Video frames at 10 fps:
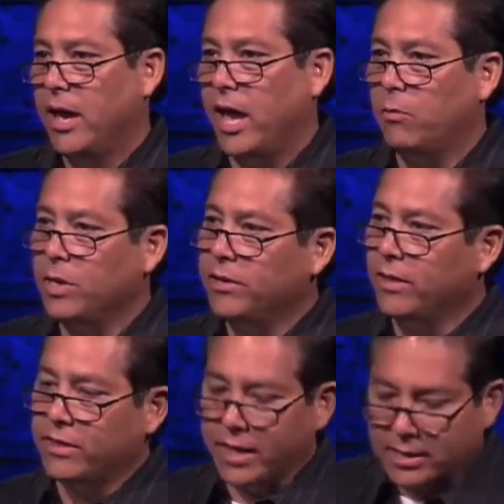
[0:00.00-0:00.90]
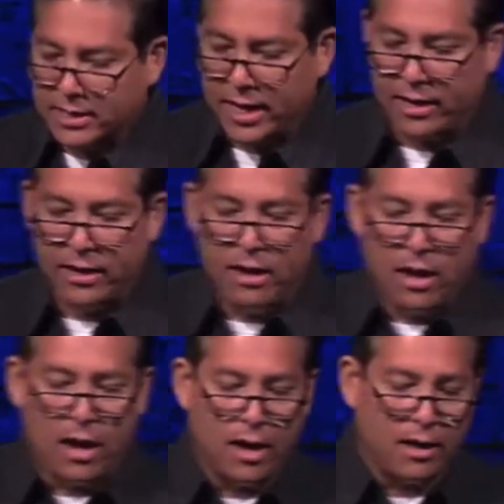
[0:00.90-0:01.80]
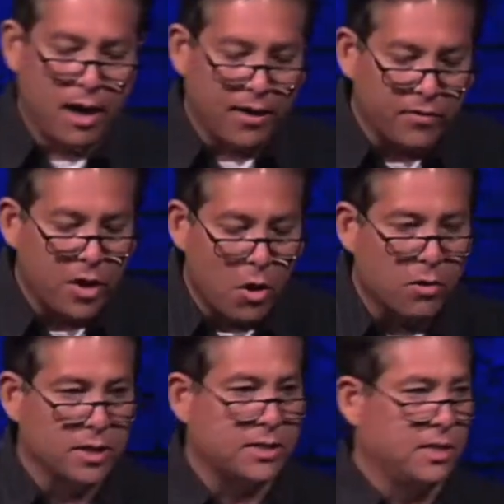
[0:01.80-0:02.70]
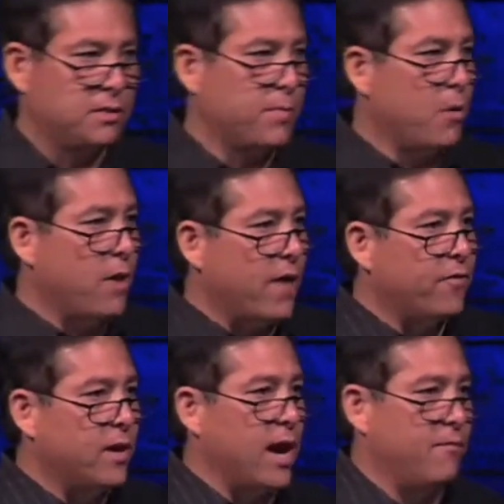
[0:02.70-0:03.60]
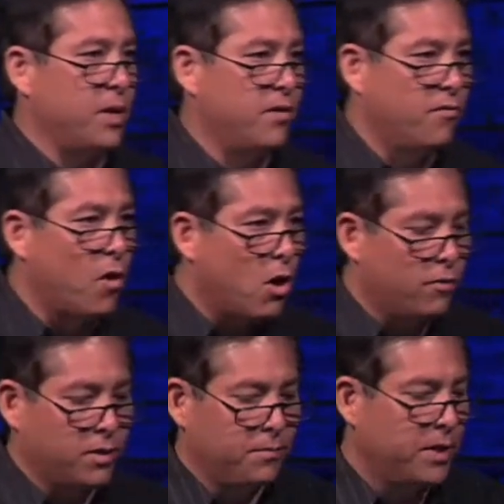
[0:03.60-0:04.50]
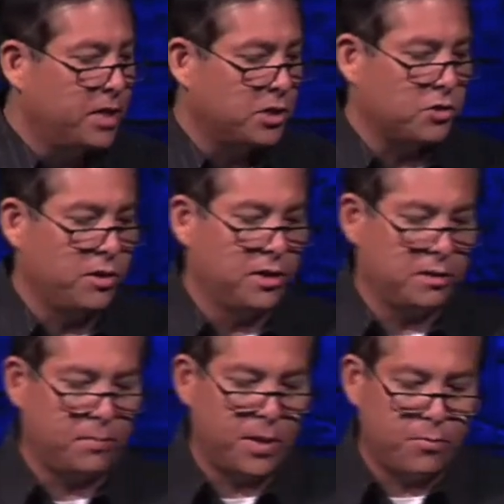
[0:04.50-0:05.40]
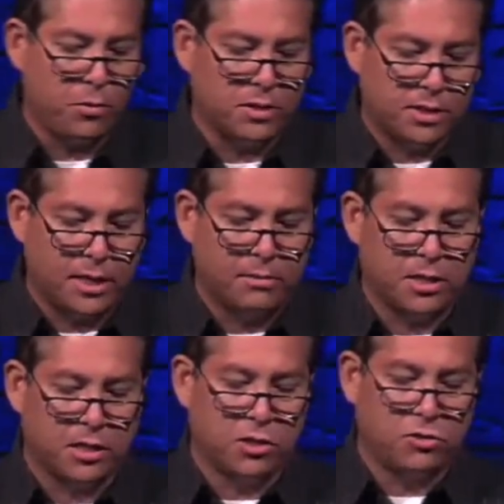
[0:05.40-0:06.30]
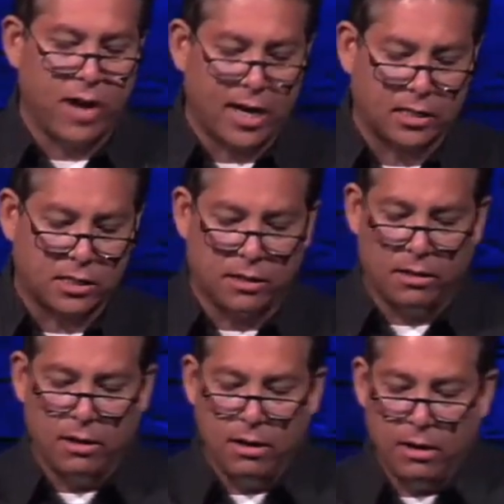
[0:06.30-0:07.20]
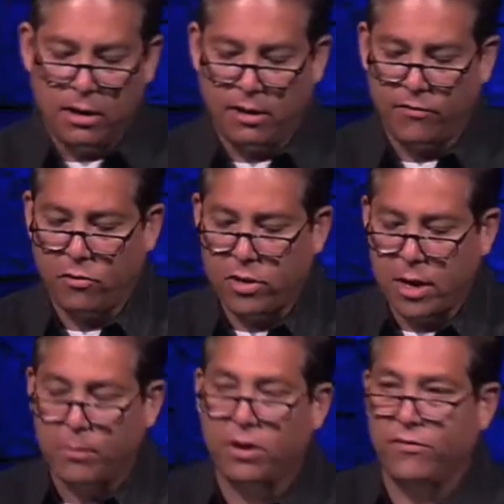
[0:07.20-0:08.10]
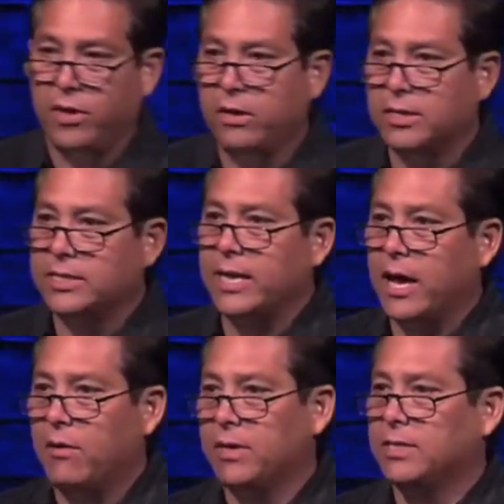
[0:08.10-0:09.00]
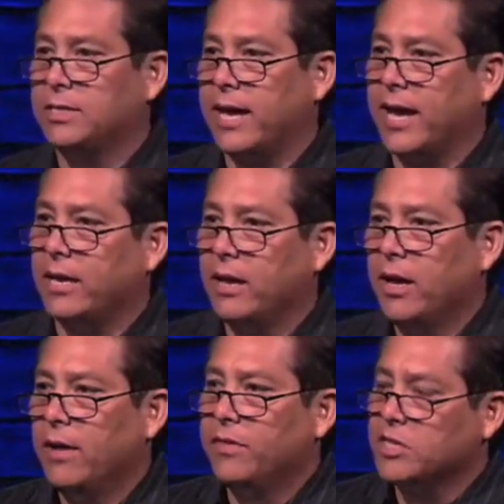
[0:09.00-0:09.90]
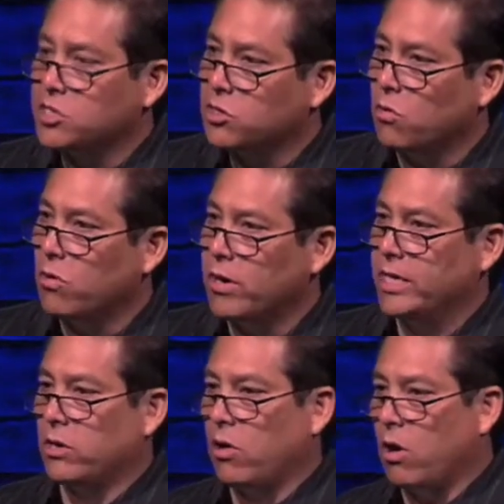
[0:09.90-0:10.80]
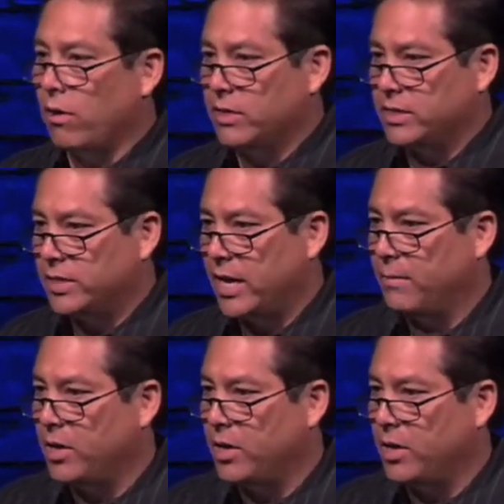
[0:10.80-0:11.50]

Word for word: And one of the things that uh, I've noticed as my wife and I have been involved in ministering to people with same-sex attraction uh, for a number of years now is that the stories are all the same.